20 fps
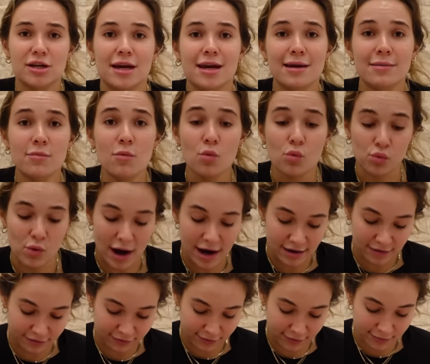him
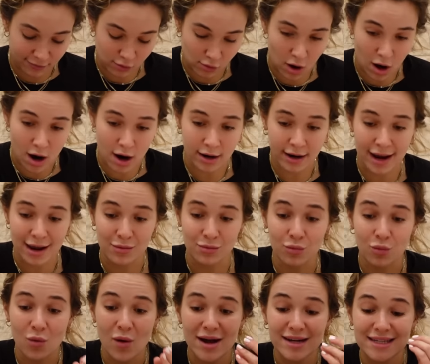right from wrong and
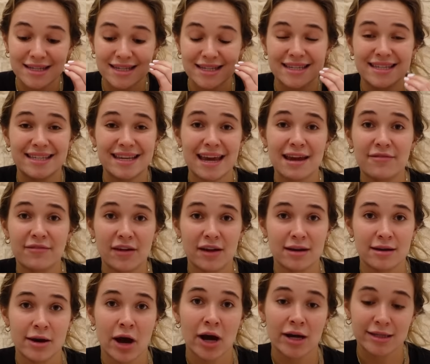what's safe
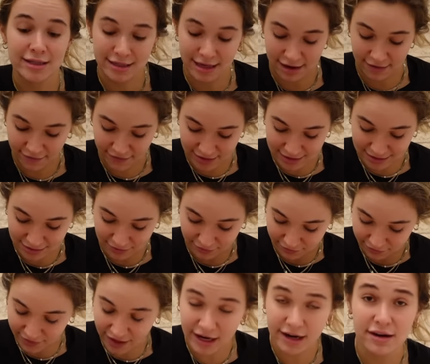and not safe is
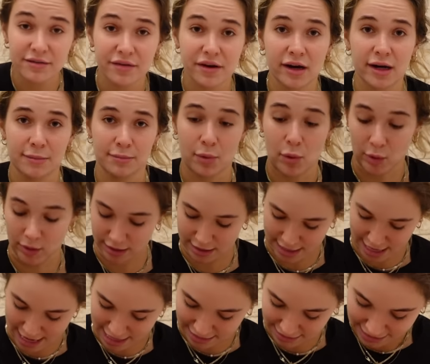very, very important
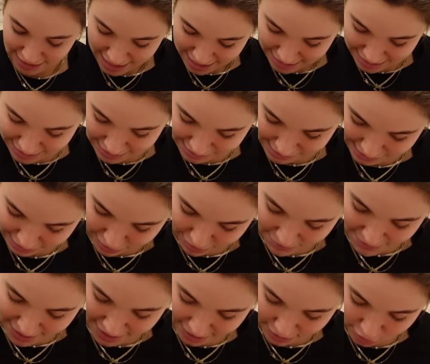as this little
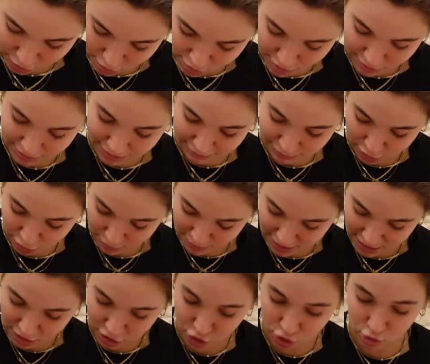man grows up to be
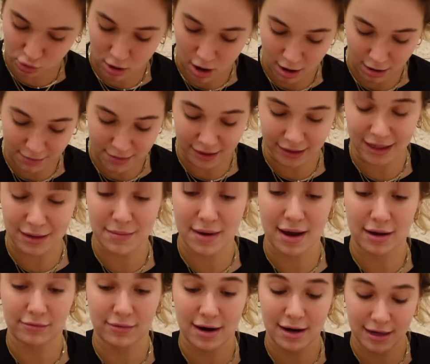a strong monkey
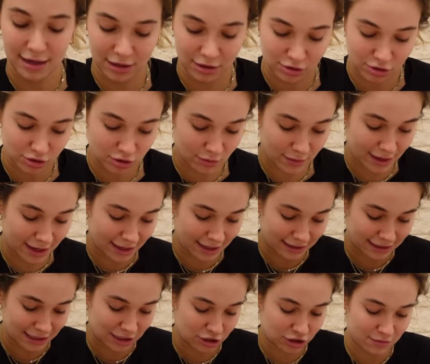man right here. So we gotta
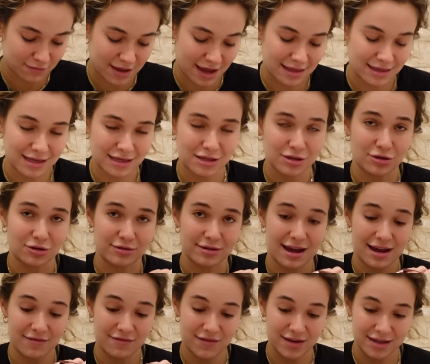teach him that this little
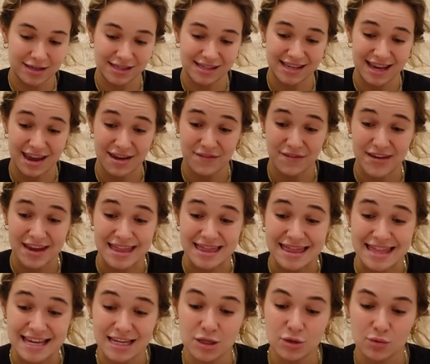knife is safe and
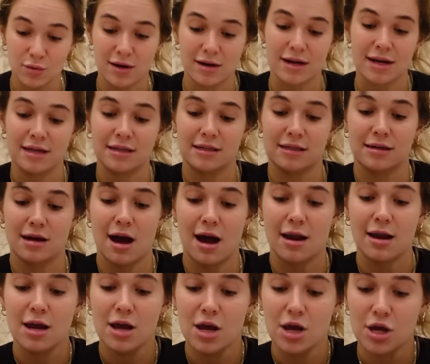this one is not.
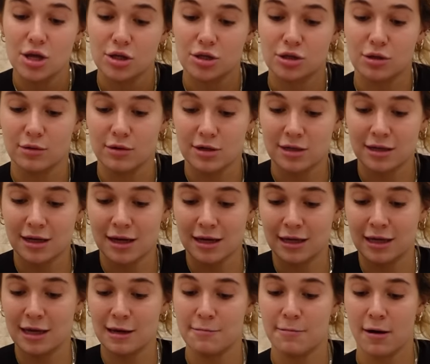So we're just gonna
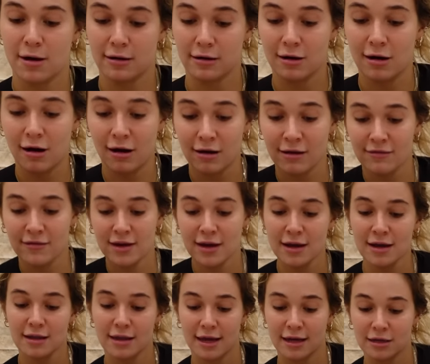keep on carving
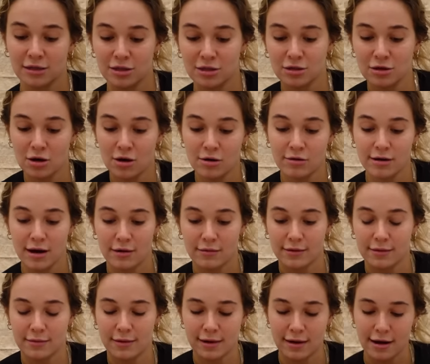it like so. Now
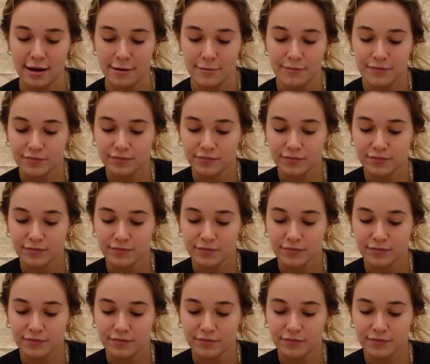we wanna